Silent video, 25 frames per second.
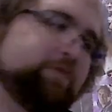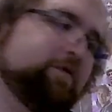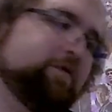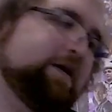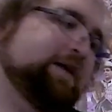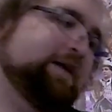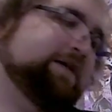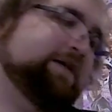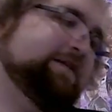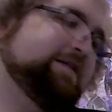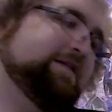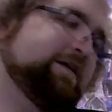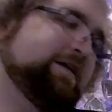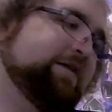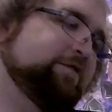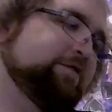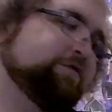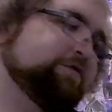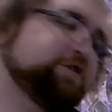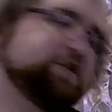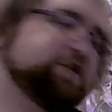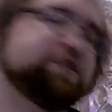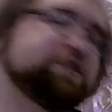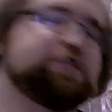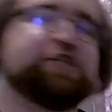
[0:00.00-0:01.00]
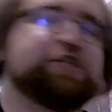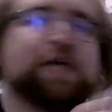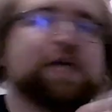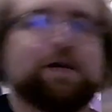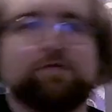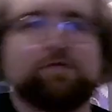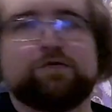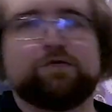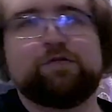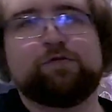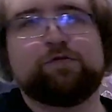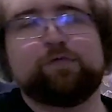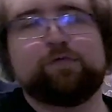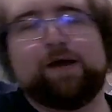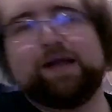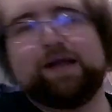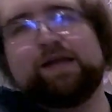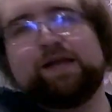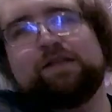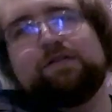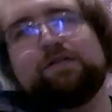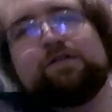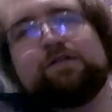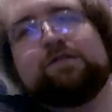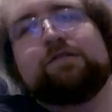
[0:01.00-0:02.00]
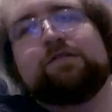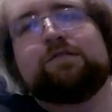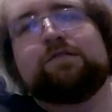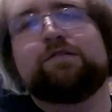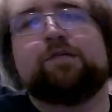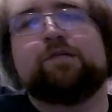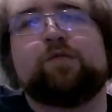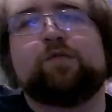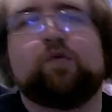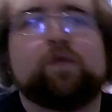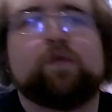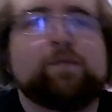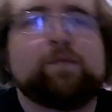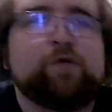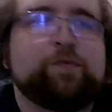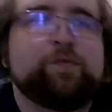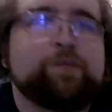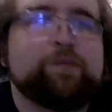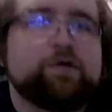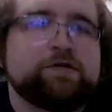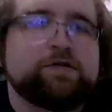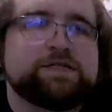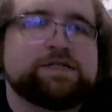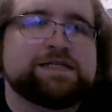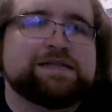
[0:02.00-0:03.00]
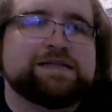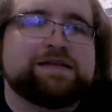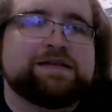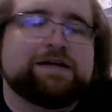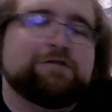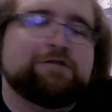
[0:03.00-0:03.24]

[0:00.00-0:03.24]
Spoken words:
write, you know, just general, regular, normal person